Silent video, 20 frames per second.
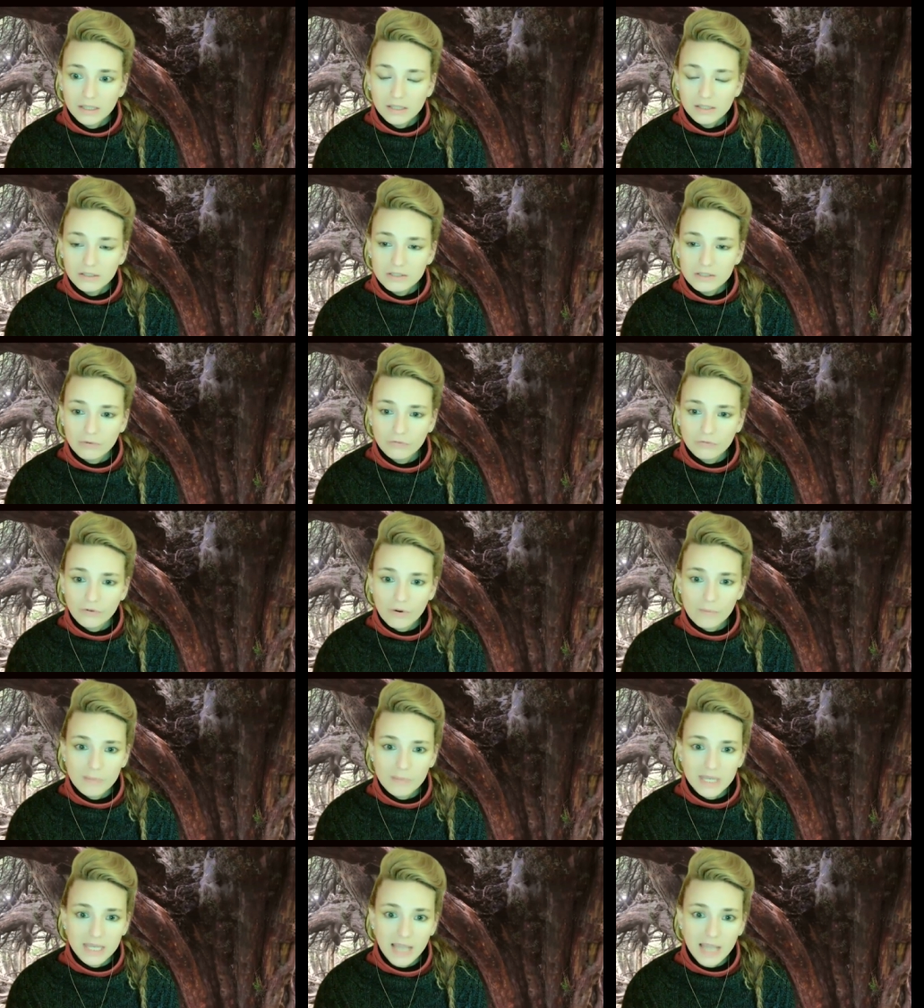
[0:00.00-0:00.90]
So for
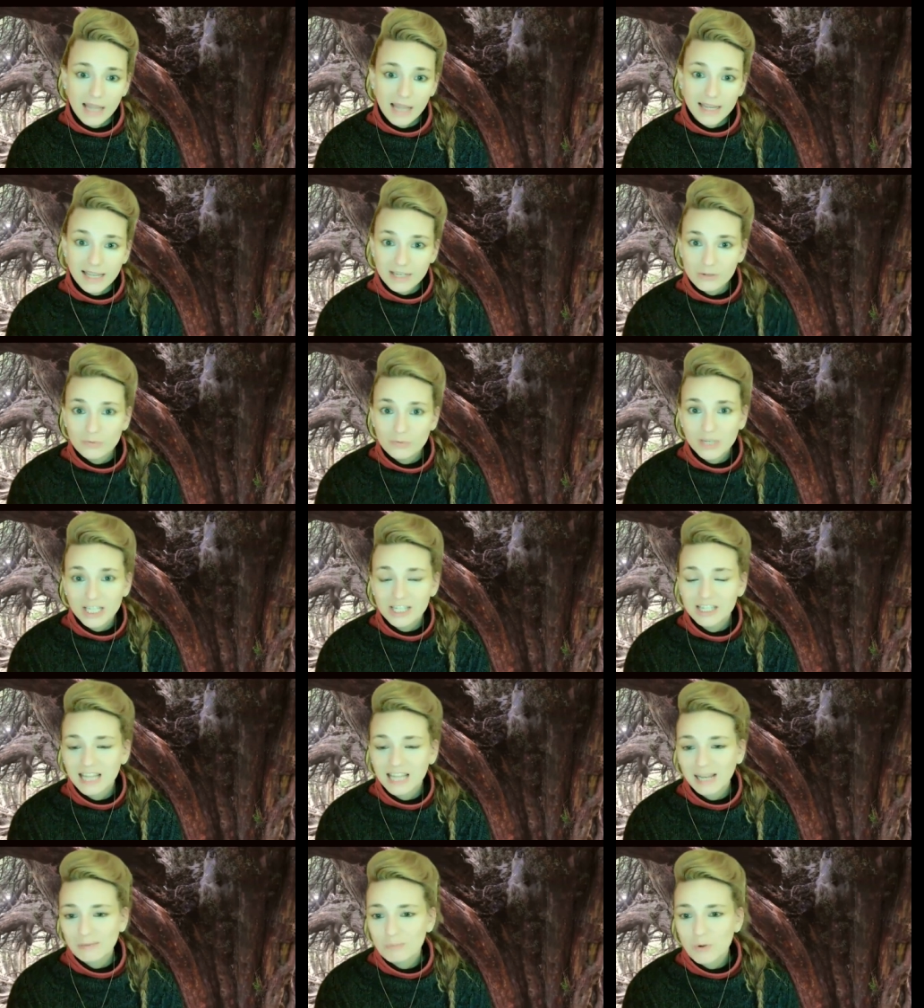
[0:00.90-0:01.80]
me, I had
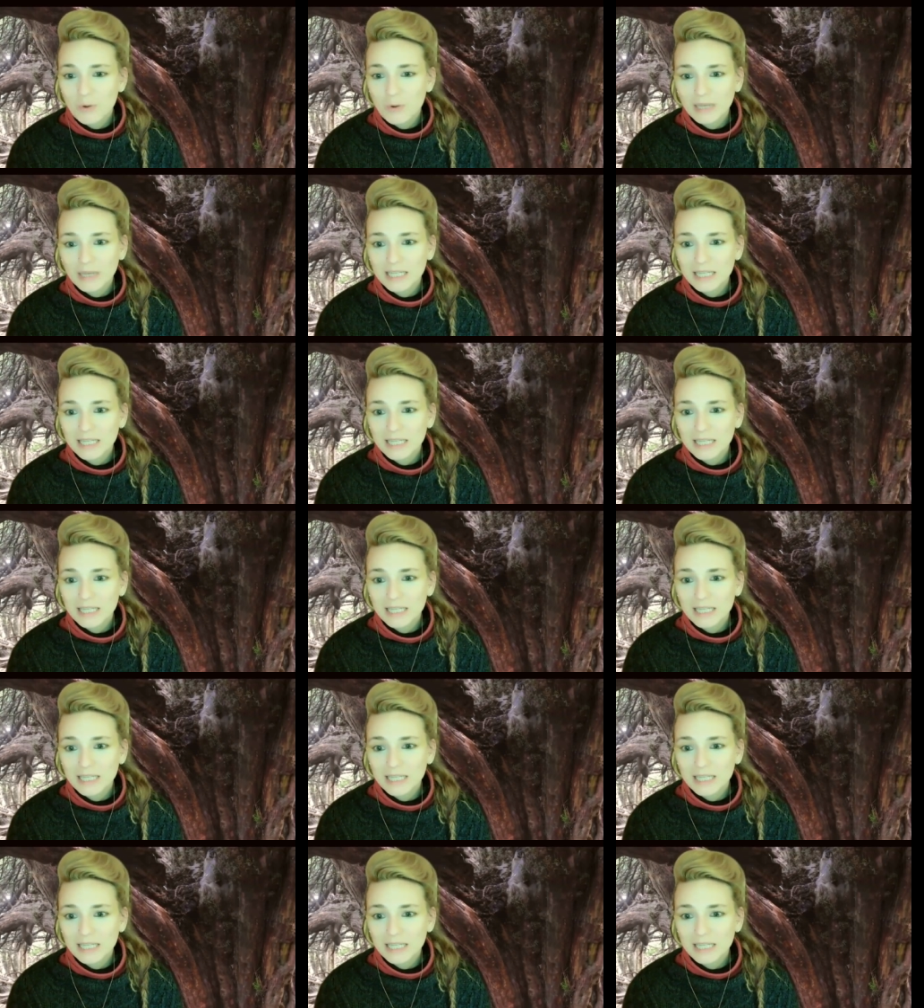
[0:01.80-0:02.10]
reached that moment